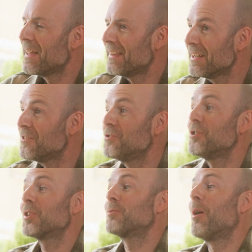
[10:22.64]
They didn't
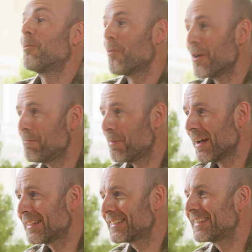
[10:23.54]
just want
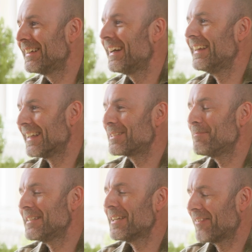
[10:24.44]
WordPress right. in this
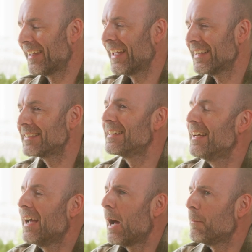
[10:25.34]
specific case.
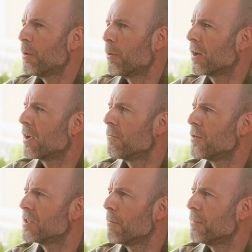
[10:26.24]
Um, they were looking
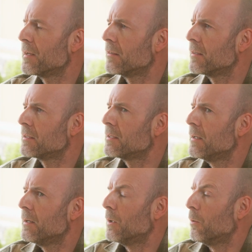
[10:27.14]
for something that
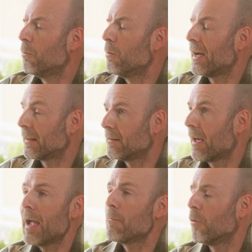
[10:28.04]
at the
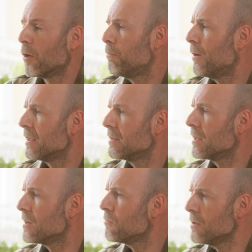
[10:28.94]
time WordPress
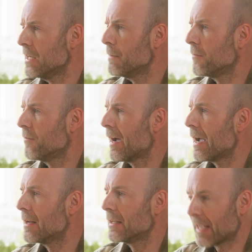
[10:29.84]
didn't really
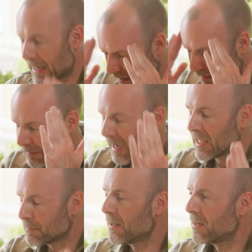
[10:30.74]
provide exactly
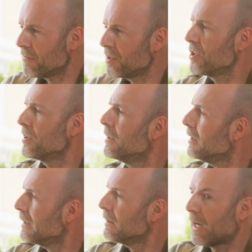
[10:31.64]
as per the
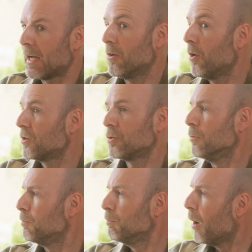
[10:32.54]
vision and
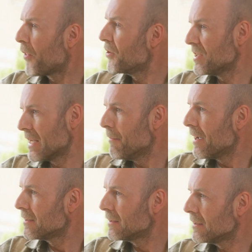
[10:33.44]
also other
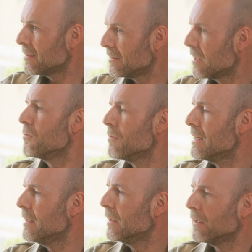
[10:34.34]
CMSs did
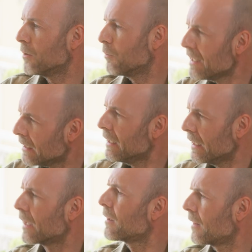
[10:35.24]
really, really
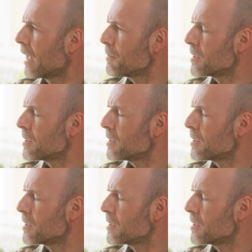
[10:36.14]
leaning into that